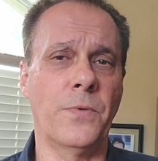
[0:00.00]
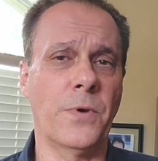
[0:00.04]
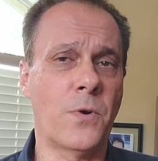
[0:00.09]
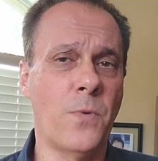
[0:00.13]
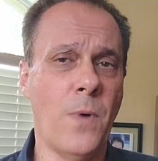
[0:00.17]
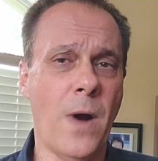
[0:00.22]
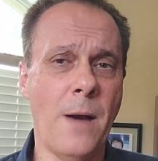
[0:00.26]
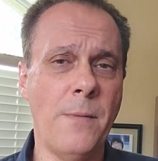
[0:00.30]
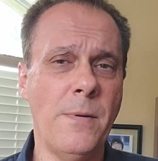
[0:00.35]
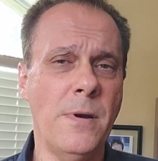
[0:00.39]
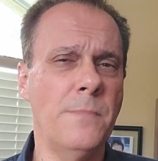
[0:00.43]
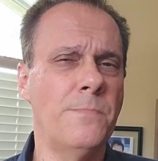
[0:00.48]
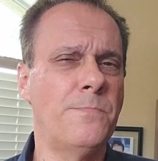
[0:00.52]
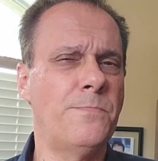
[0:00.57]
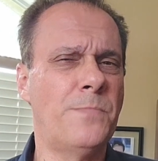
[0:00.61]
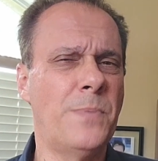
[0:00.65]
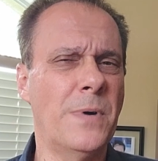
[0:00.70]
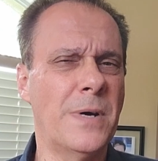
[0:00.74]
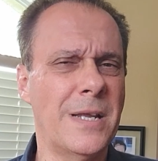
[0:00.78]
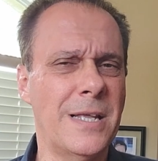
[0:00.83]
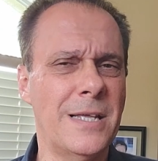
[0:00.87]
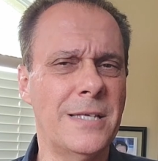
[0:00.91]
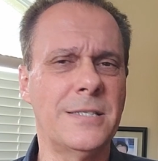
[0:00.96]
requirement,
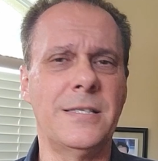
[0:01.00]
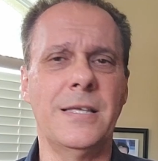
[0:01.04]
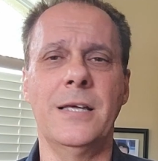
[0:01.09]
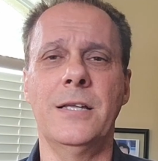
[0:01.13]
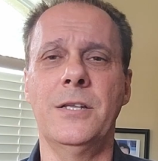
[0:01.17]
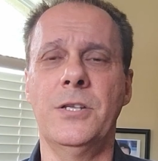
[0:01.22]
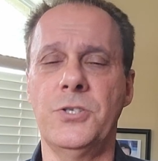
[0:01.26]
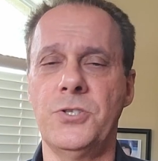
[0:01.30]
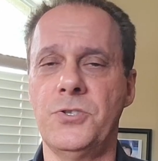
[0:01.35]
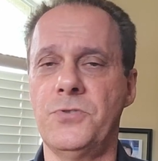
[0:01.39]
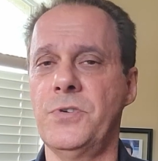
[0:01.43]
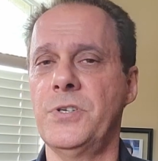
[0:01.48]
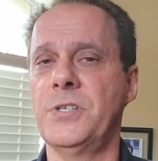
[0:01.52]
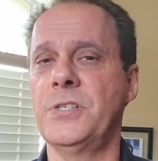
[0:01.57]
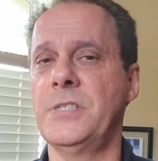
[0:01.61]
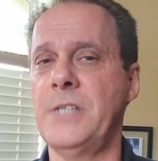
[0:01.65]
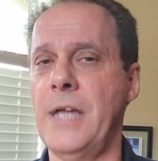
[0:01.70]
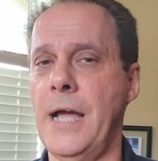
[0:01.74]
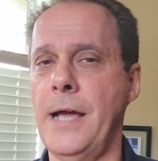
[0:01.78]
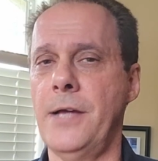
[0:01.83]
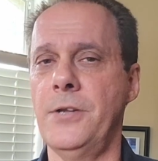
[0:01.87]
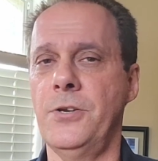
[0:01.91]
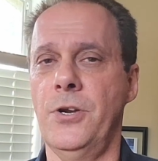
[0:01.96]
but is the industry
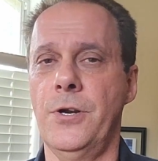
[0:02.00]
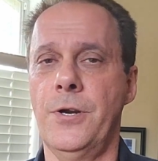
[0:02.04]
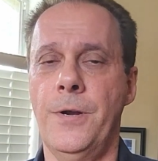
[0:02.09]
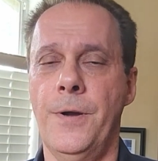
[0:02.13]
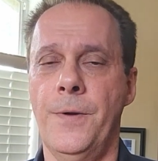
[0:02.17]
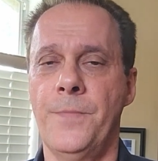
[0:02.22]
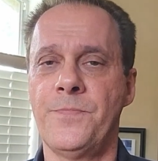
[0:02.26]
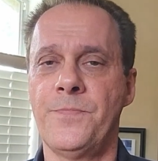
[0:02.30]
standard.